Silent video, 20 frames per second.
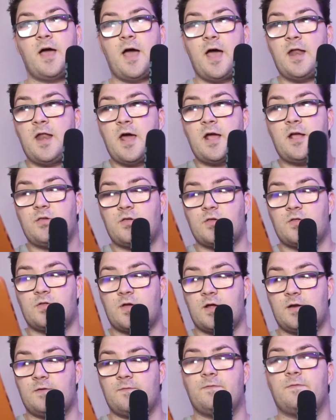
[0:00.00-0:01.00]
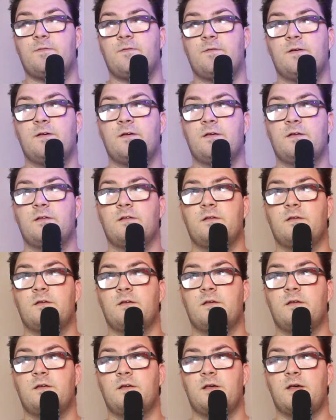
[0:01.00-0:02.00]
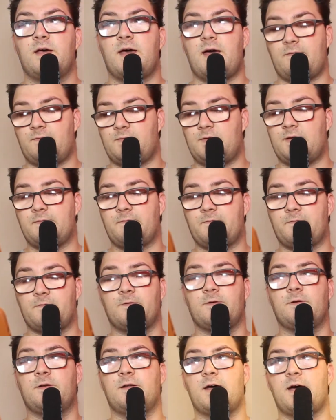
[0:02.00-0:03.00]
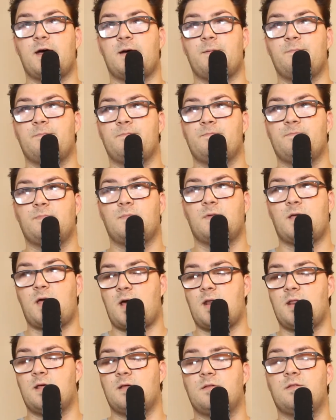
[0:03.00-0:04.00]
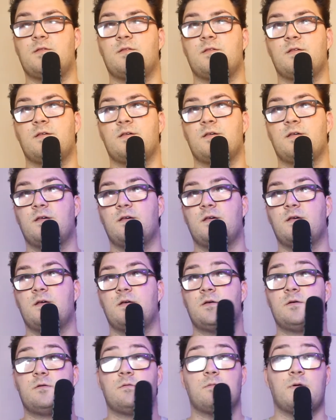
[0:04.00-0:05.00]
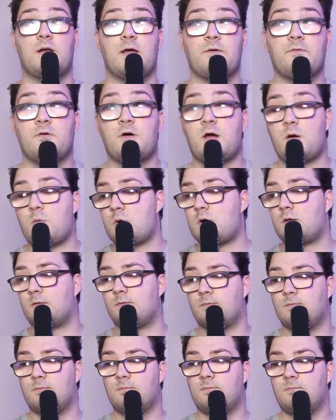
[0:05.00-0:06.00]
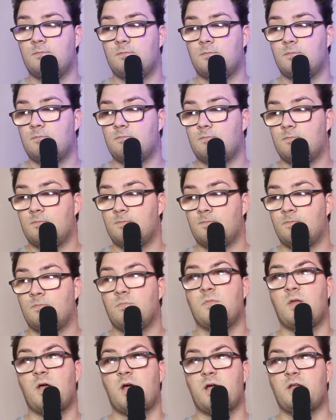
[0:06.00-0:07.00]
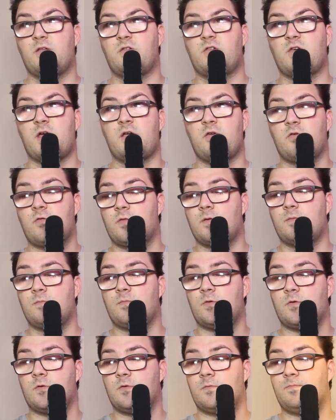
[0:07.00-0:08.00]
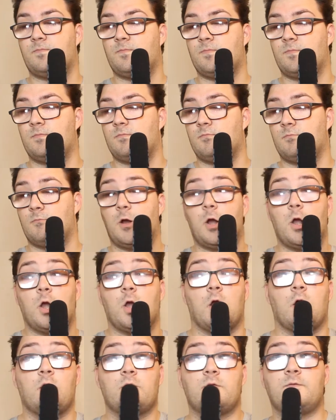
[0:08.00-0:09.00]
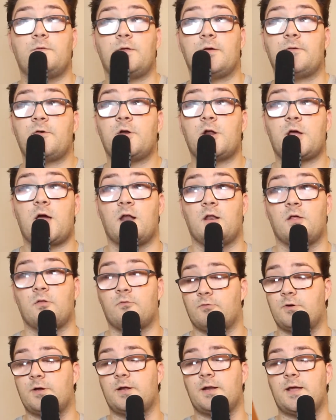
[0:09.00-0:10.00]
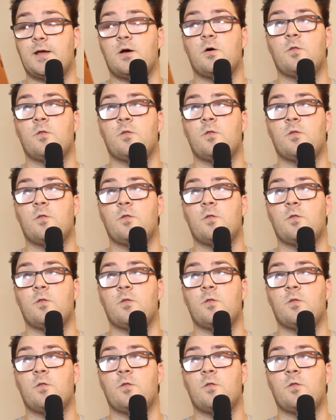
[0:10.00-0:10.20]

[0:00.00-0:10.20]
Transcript: And I can just kind of have different um, colors whenever I want. I can change them to lots of different colors, really.